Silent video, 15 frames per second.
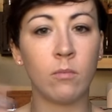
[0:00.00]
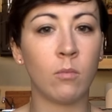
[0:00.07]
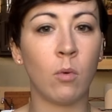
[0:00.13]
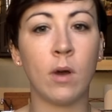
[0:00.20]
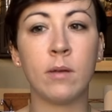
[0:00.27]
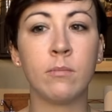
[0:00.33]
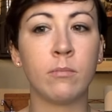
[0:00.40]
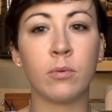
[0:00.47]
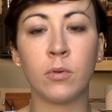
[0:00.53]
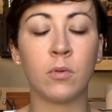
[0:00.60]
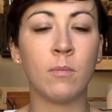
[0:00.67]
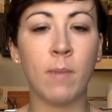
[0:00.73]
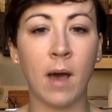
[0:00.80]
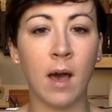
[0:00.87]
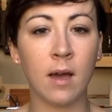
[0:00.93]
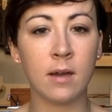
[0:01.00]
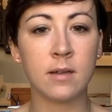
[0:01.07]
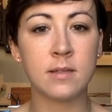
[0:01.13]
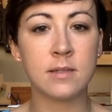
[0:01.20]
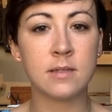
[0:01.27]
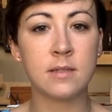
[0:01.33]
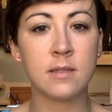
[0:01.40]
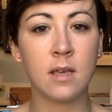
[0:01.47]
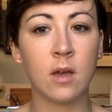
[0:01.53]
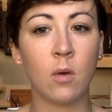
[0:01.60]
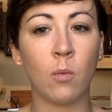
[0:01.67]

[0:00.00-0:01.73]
brood box.